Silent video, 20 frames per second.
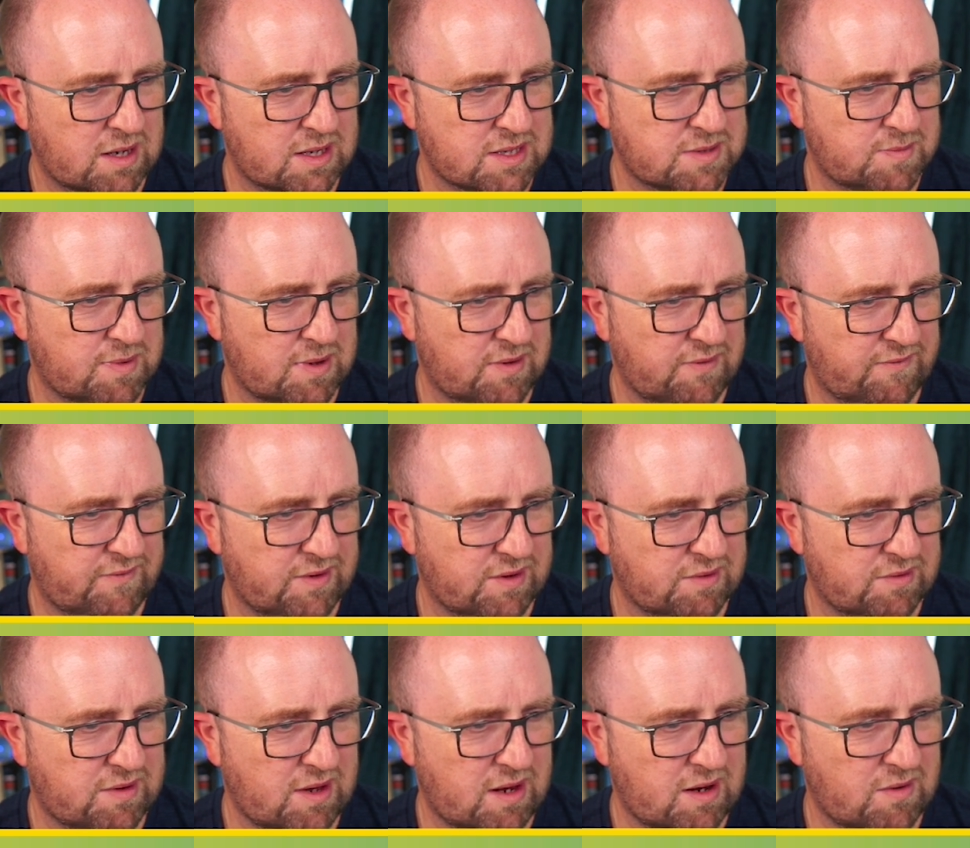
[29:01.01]
Did I spell
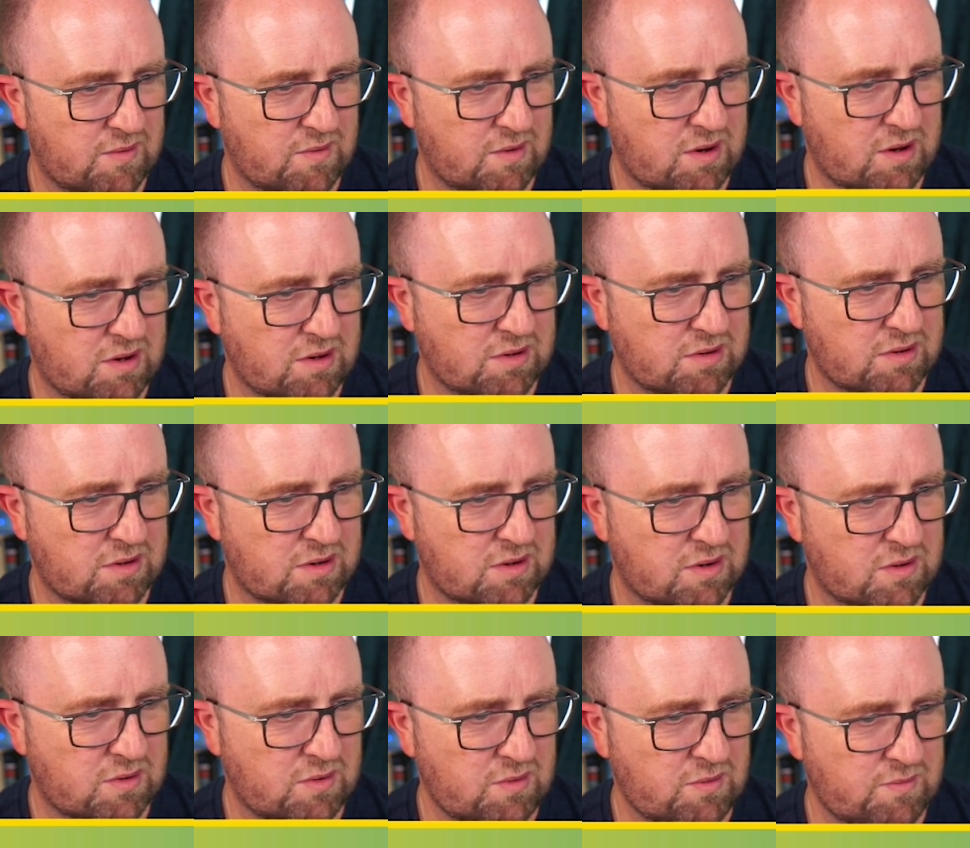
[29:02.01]
field data wrong?
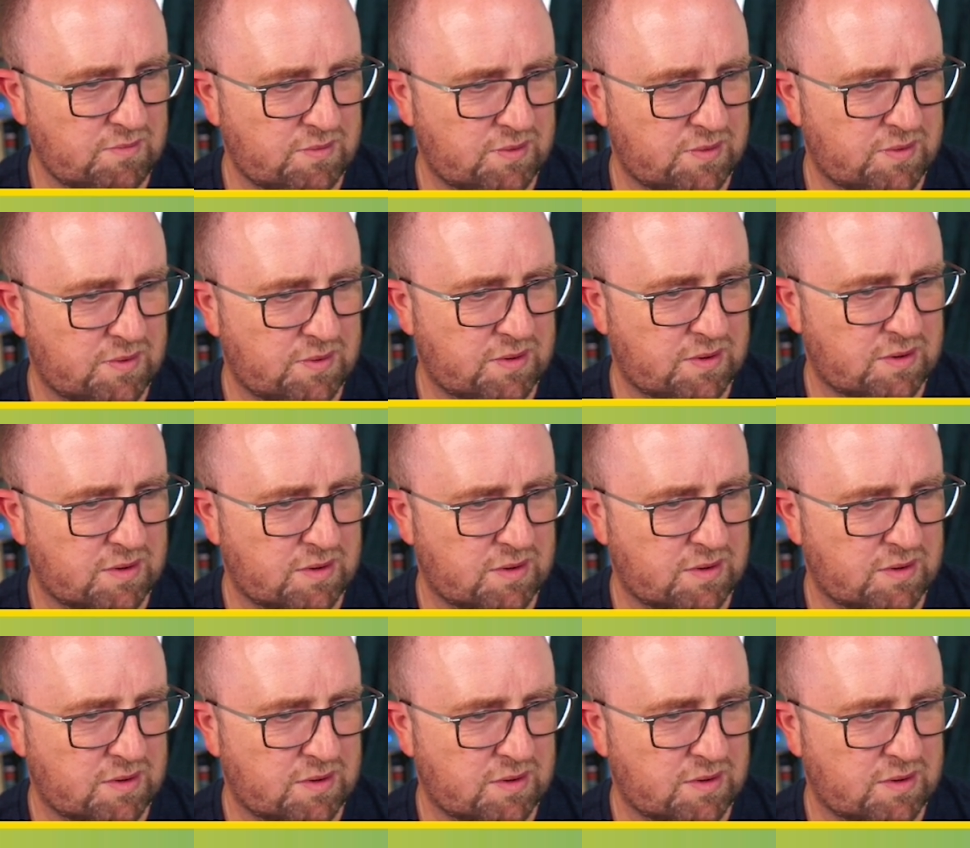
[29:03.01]
Nope.